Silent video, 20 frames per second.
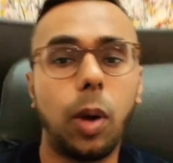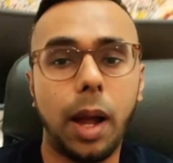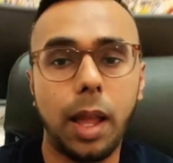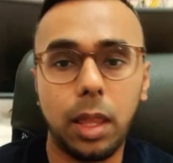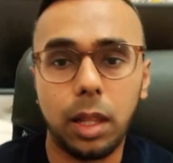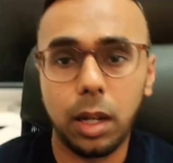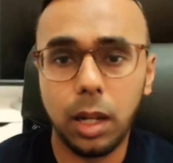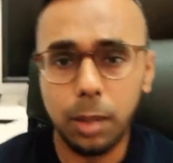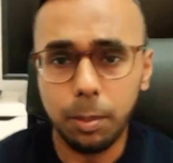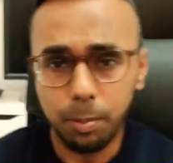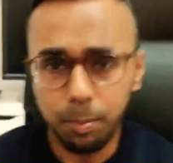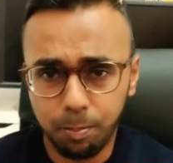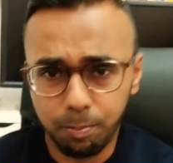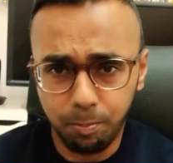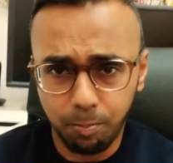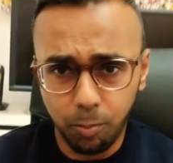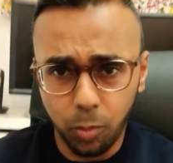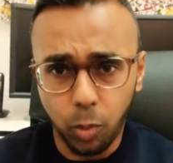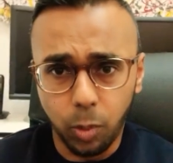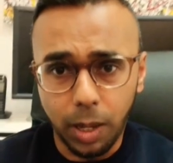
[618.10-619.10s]

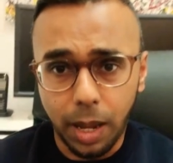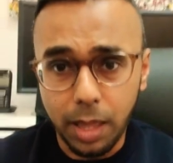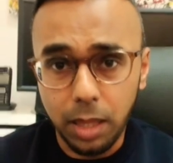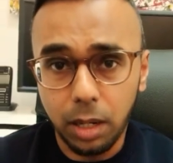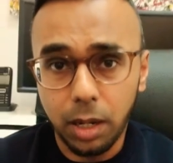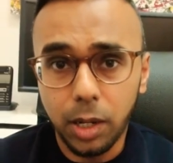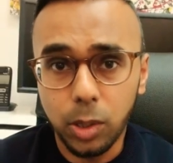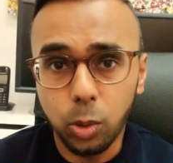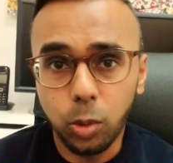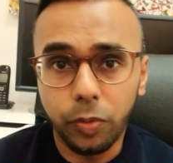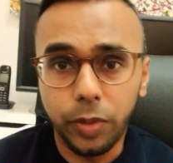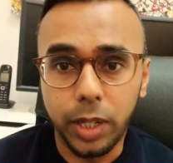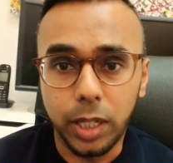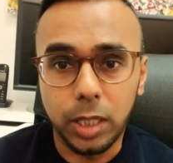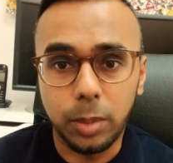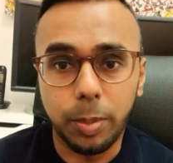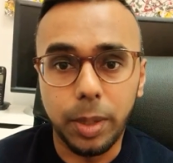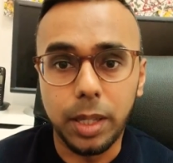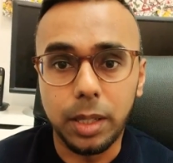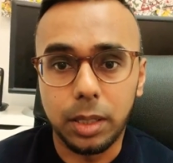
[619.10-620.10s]
analyze all the
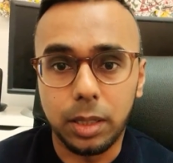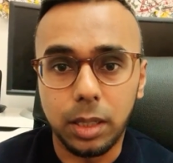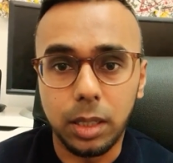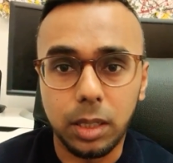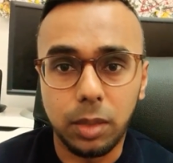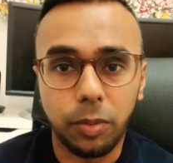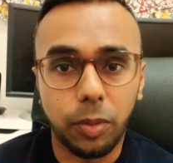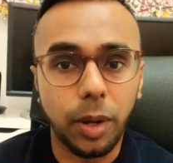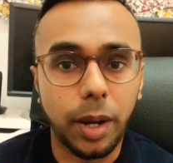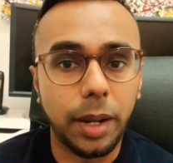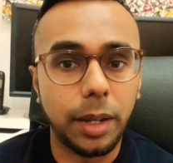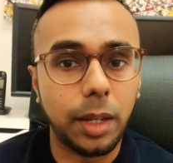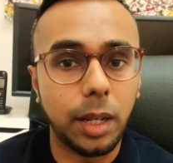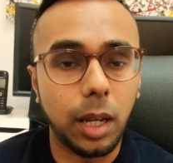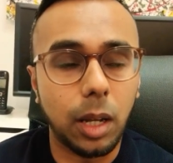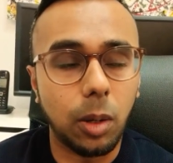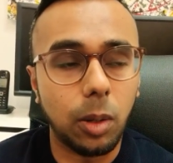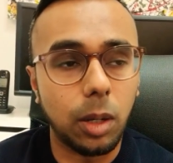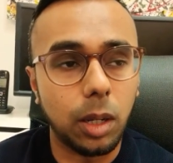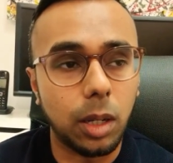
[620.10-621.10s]
expenses, find
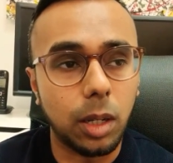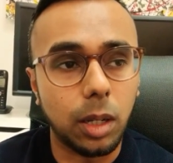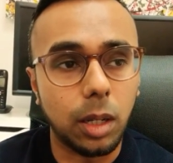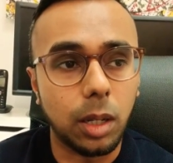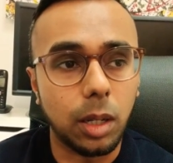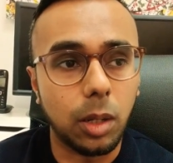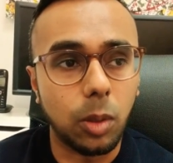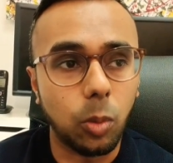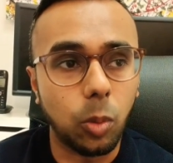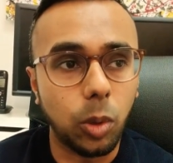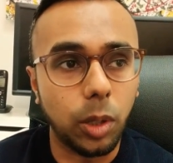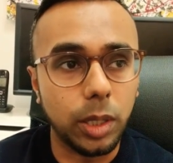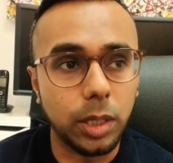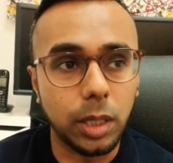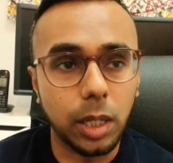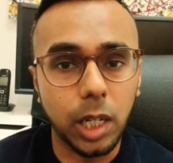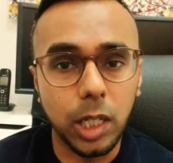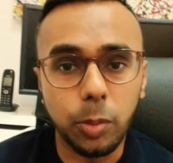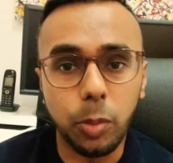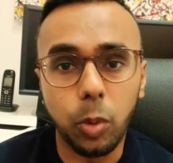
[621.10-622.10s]
out what
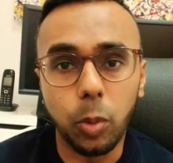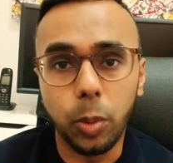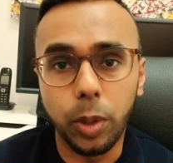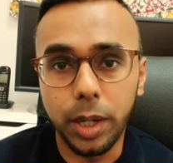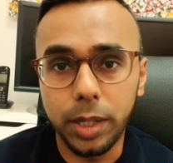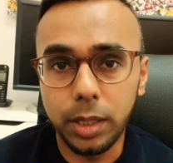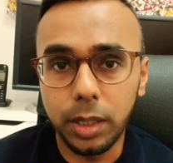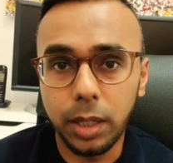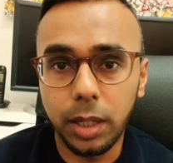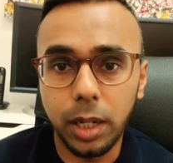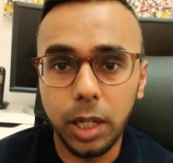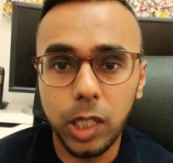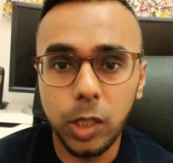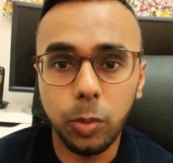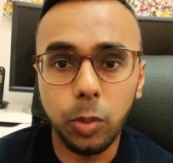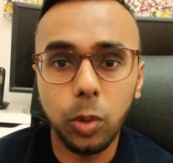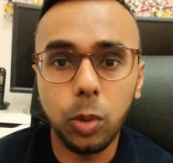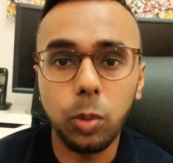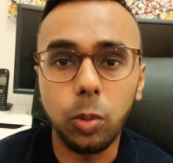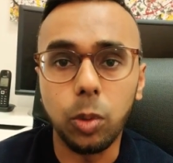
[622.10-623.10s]
is eligible, what isn't
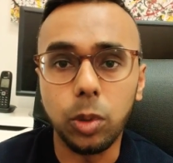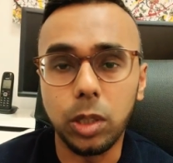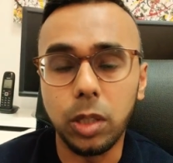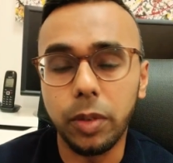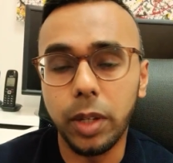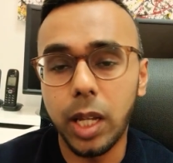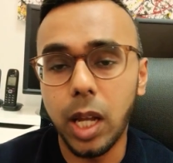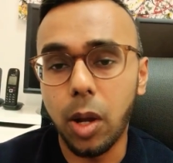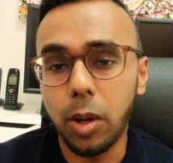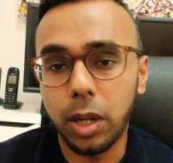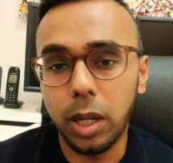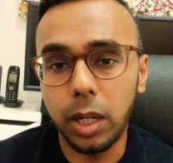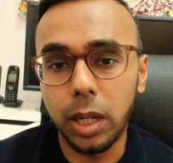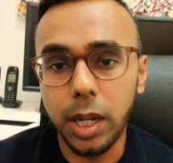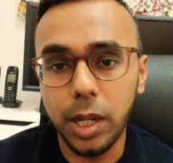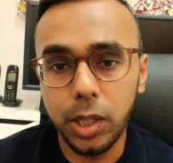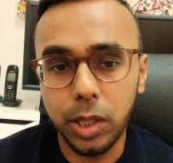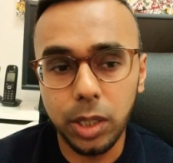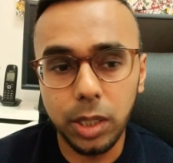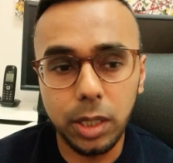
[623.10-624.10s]
eligible. We'll do the
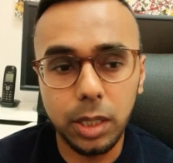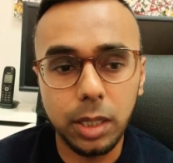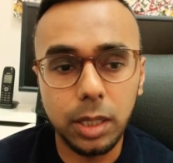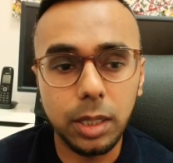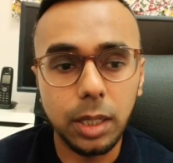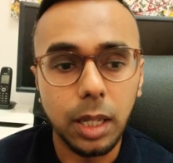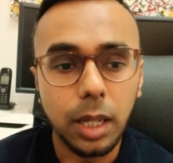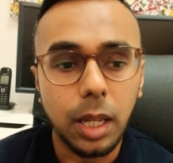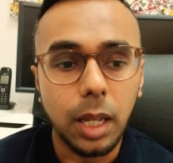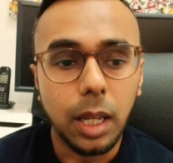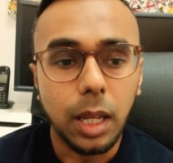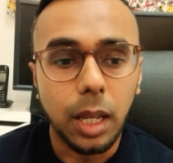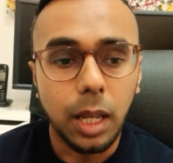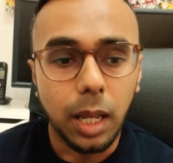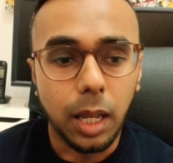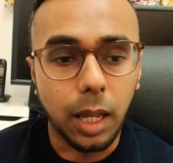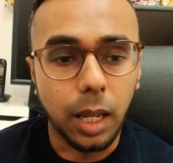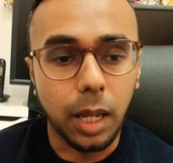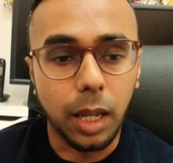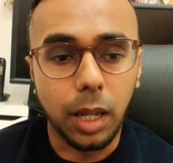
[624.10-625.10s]
calculations,
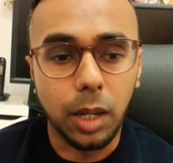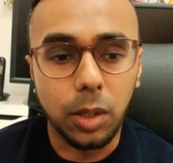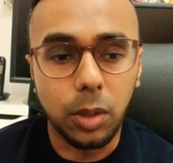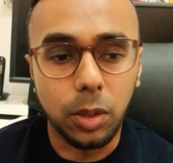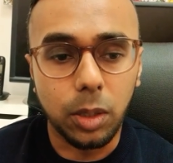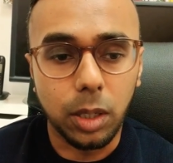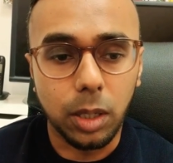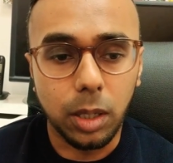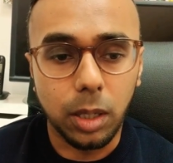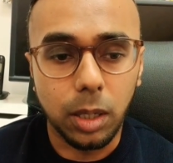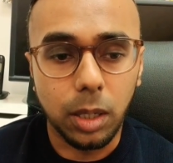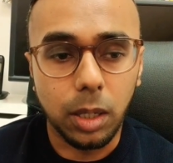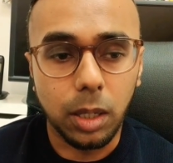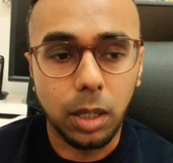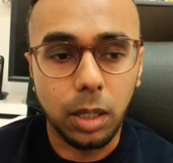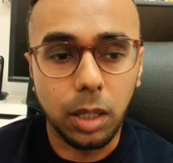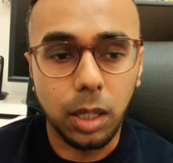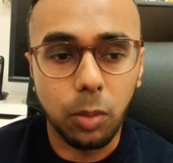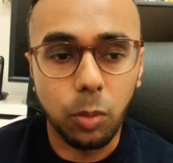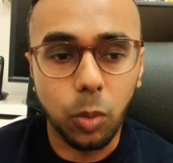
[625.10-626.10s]
and
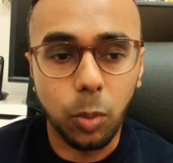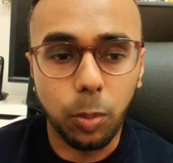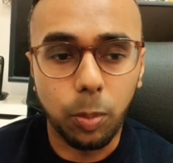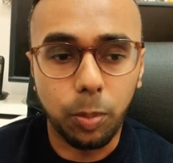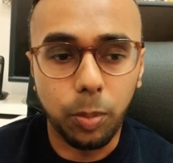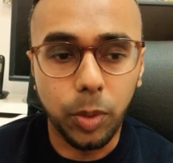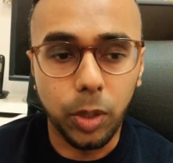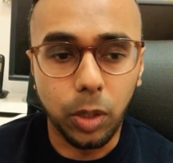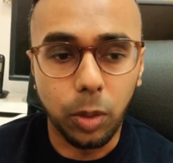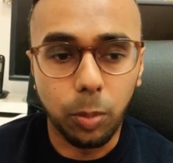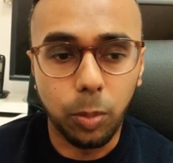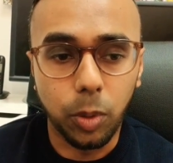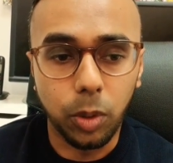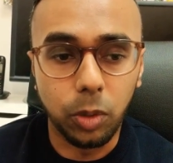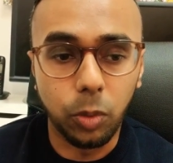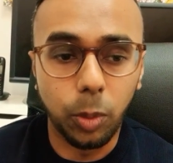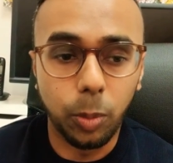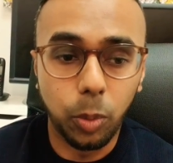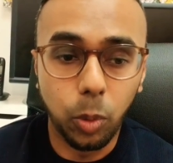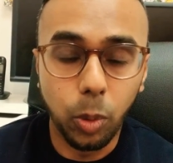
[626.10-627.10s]
then we'll put
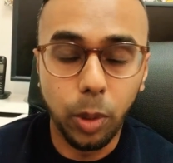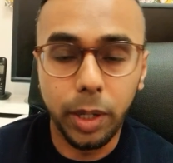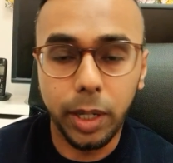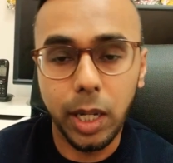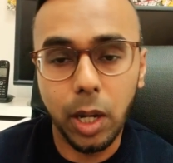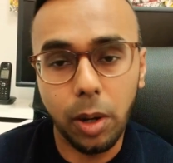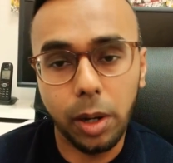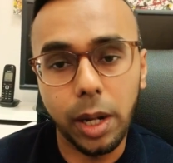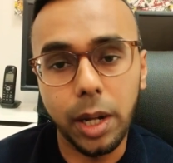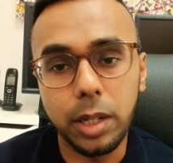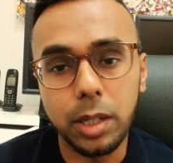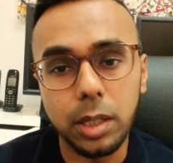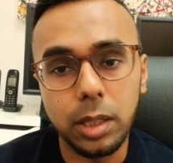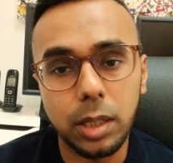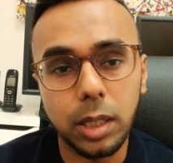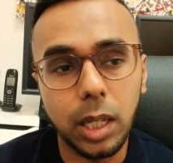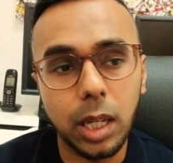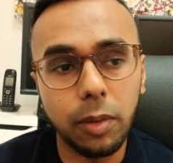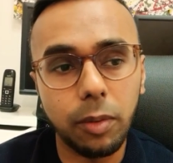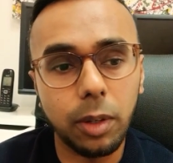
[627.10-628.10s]
the report and the calculations
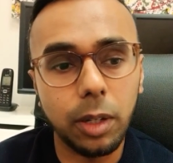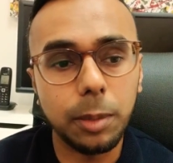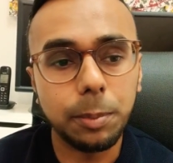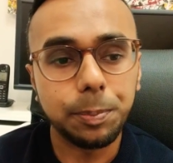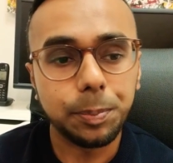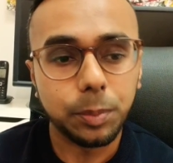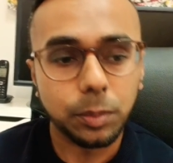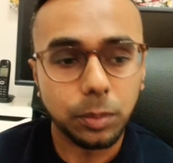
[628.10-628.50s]
together,